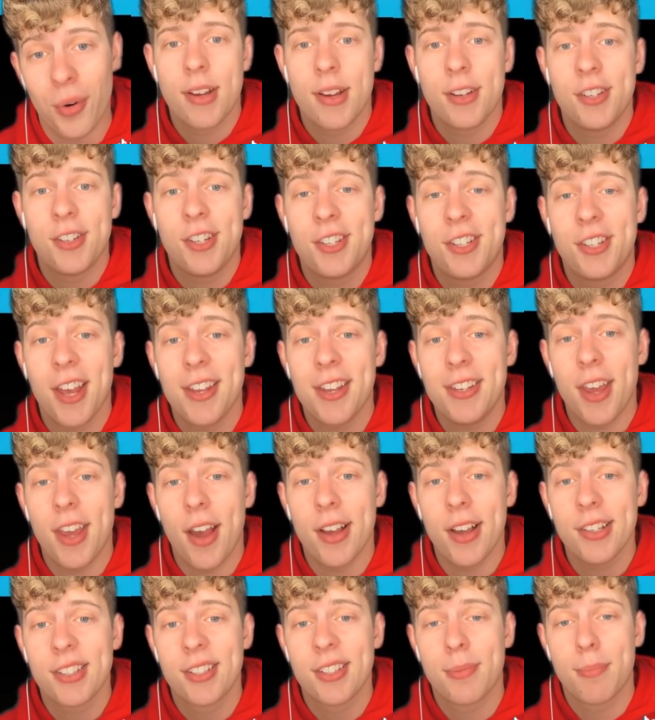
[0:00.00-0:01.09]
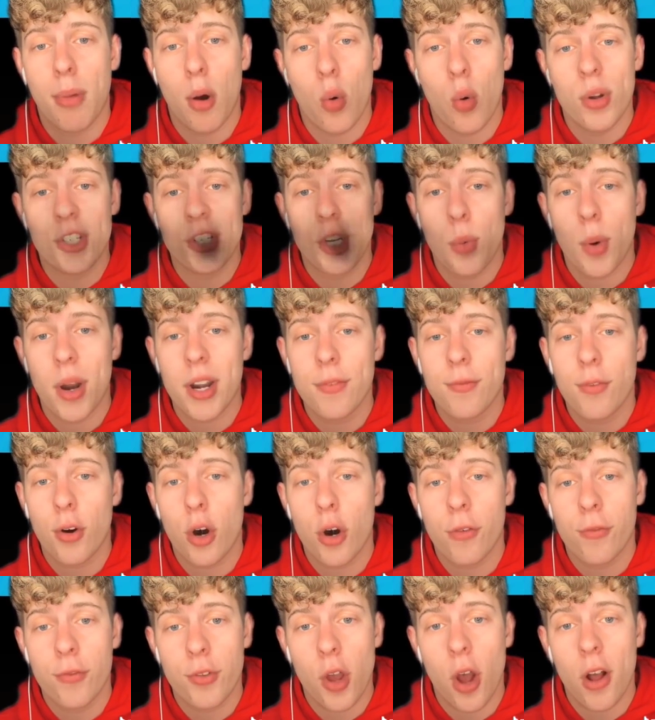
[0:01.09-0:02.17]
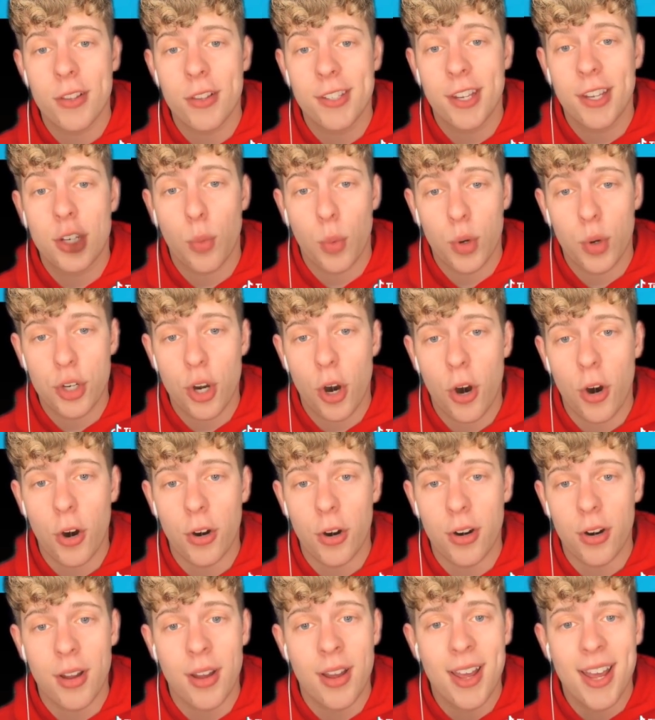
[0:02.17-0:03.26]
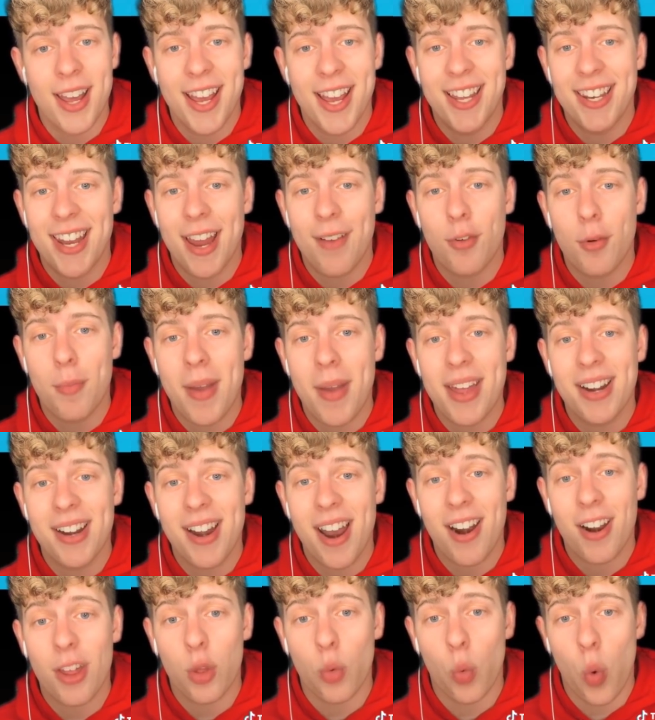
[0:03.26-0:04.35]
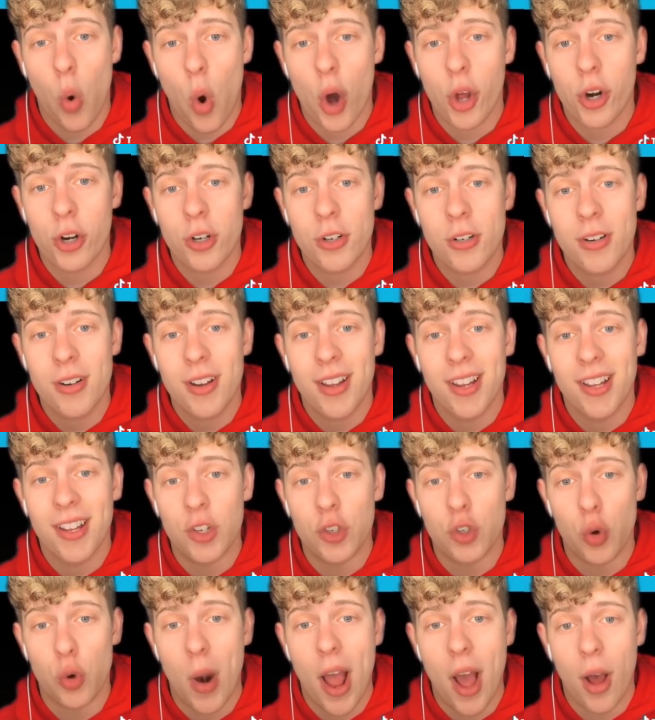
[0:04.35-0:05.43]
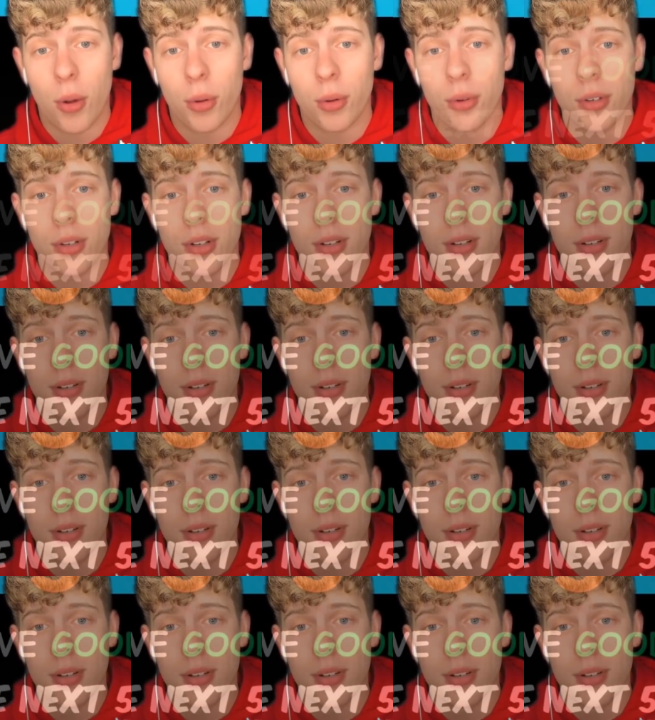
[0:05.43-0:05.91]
She said yes, but when she waited for her fiancé to return, he never made it out of the water and drowned.